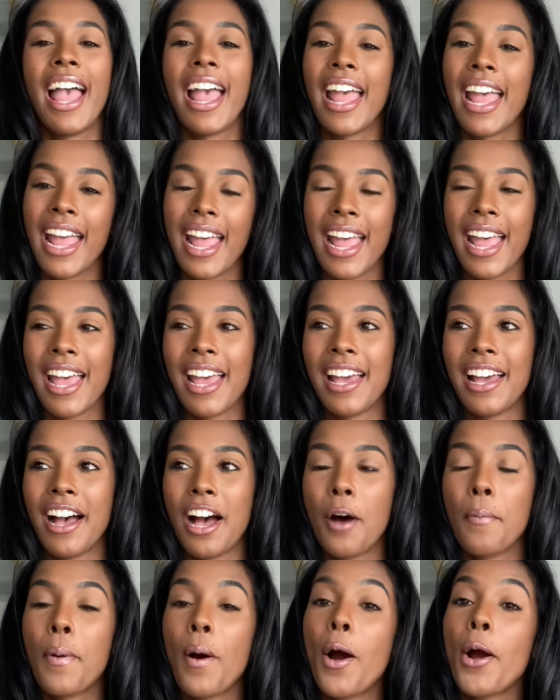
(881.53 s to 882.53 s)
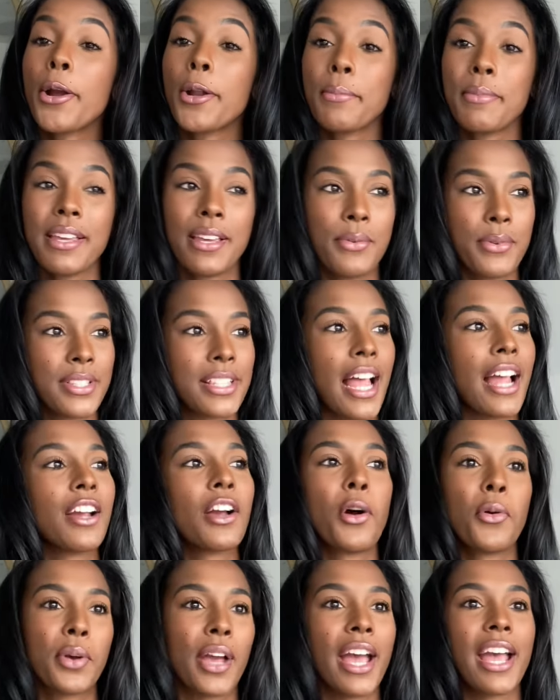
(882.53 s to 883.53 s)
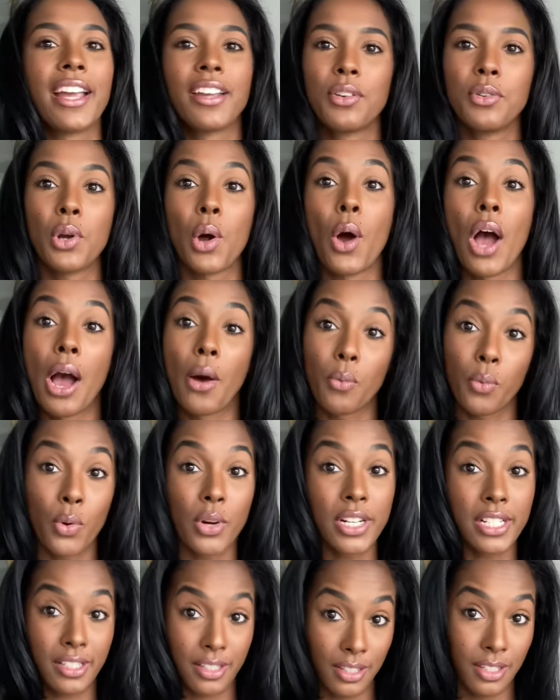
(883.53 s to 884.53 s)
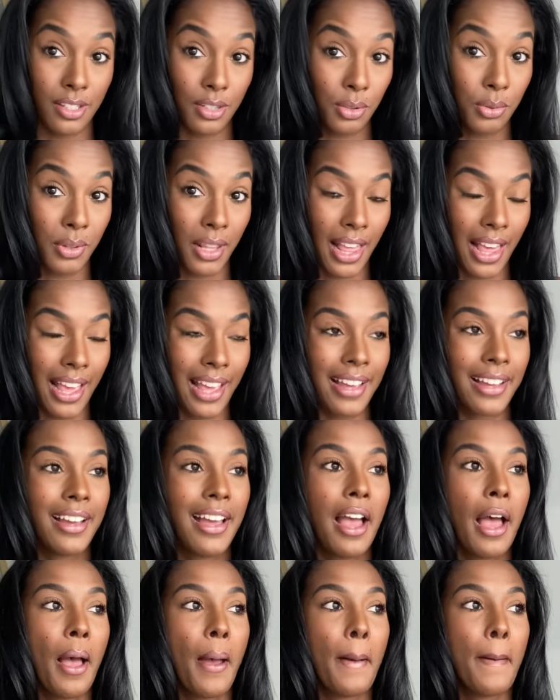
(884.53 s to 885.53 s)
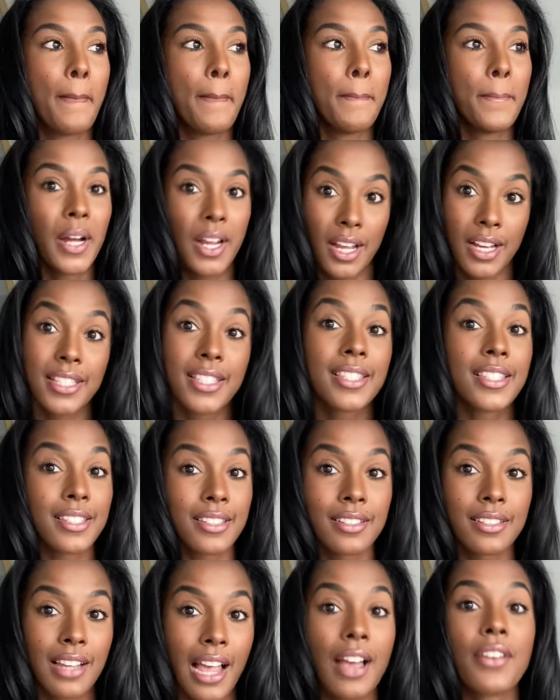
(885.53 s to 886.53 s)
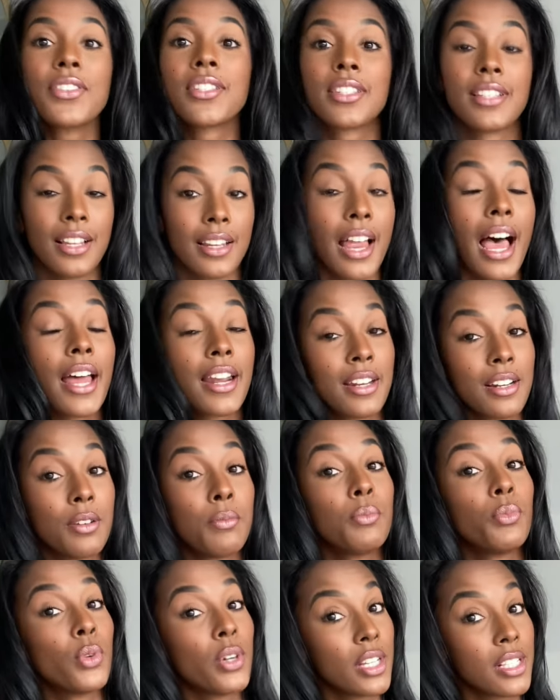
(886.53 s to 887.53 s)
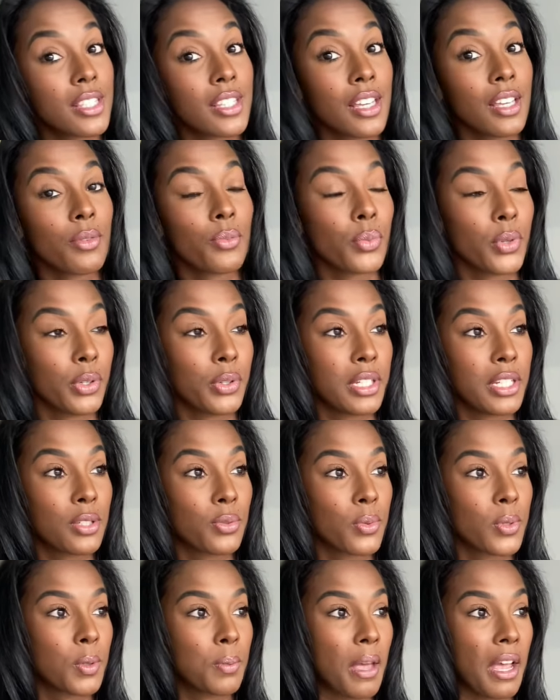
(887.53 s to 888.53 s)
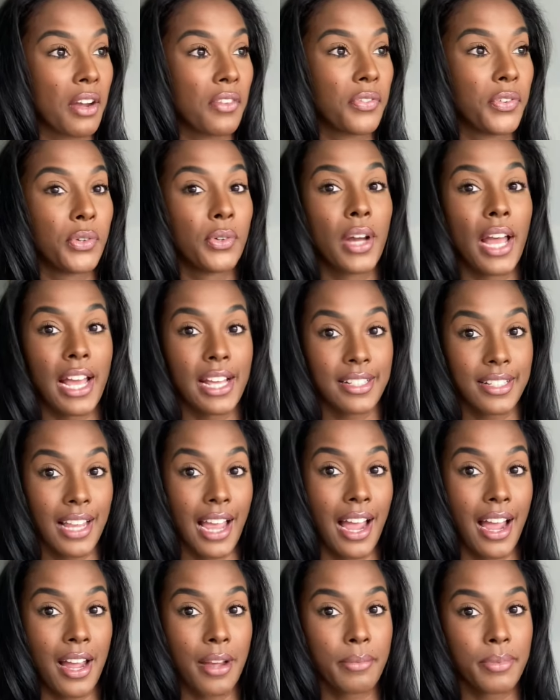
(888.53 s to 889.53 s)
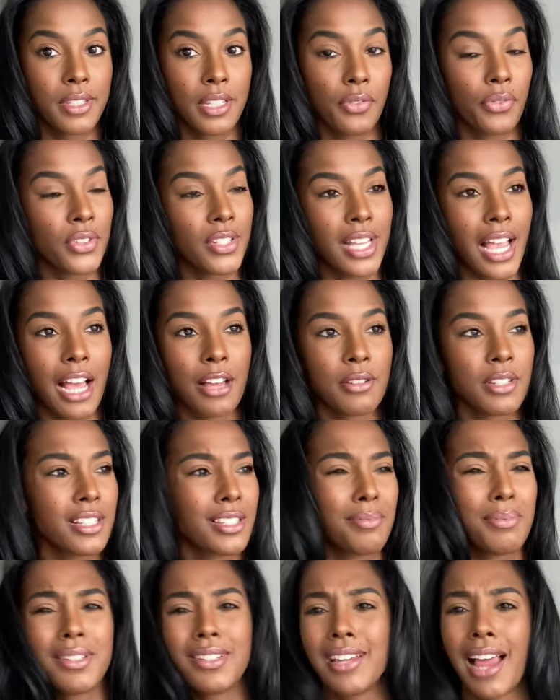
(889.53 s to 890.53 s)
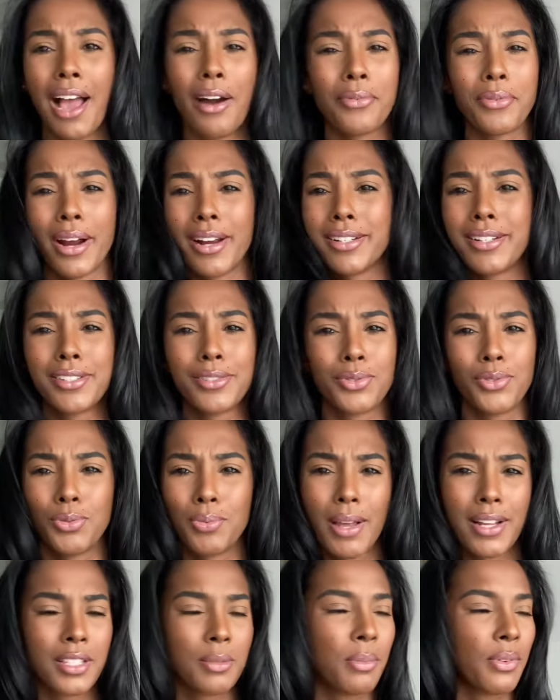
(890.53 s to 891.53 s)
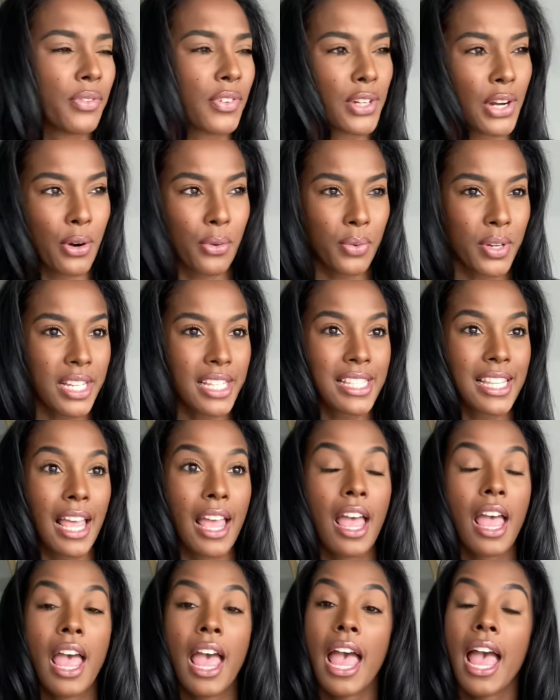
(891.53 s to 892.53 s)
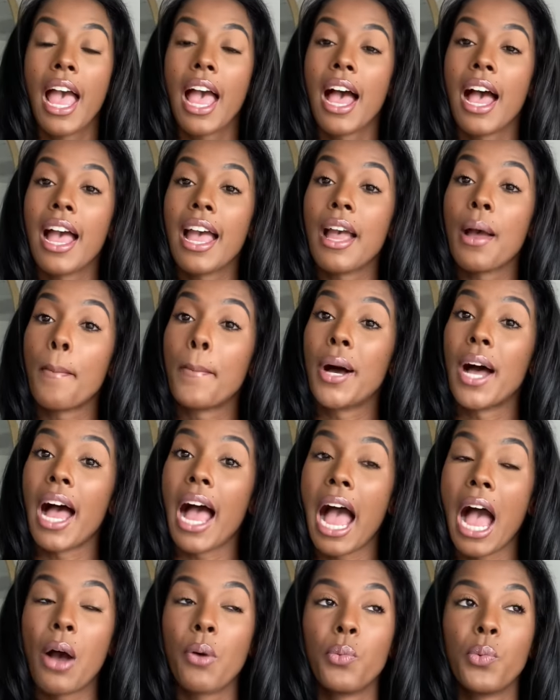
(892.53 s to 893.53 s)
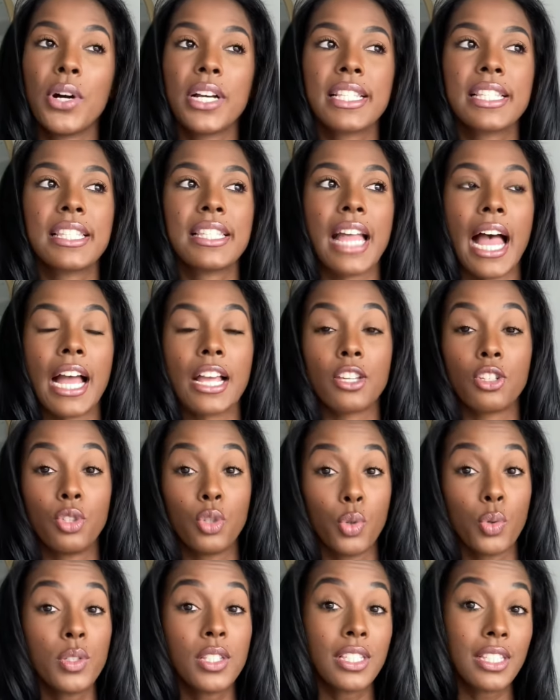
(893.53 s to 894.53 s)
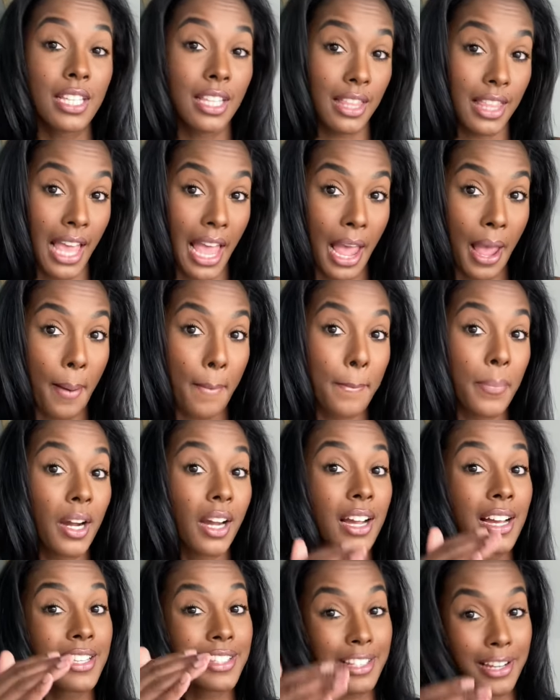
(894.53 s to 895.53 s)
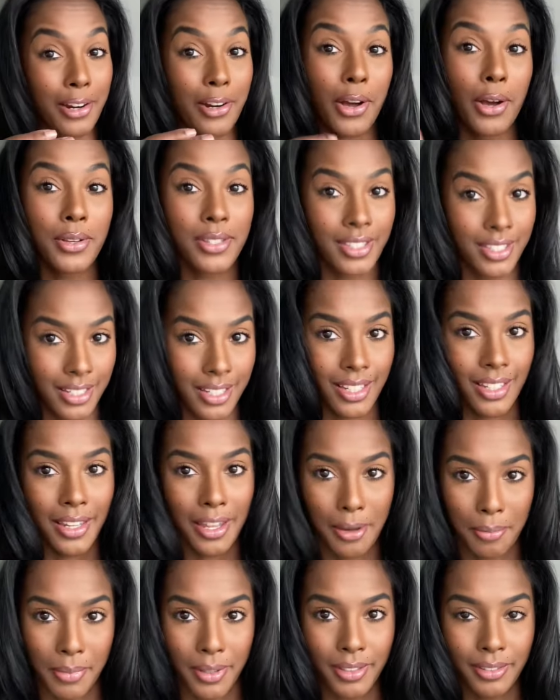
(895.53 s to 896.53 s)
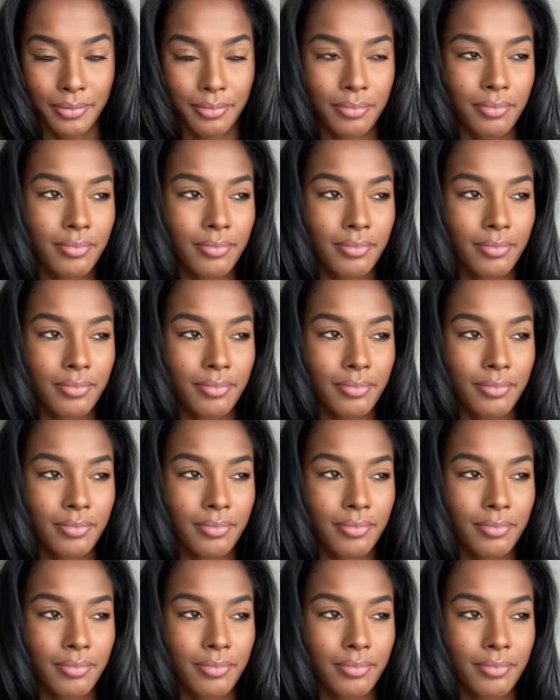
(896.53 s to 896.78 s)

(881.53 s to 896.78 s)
And a part of me was like, okay, I wanted to do that because a lot of them was getting real disrespectful at times, different times, outright disrespecting me for no reason. But I was not used to that because here goes the dilemma.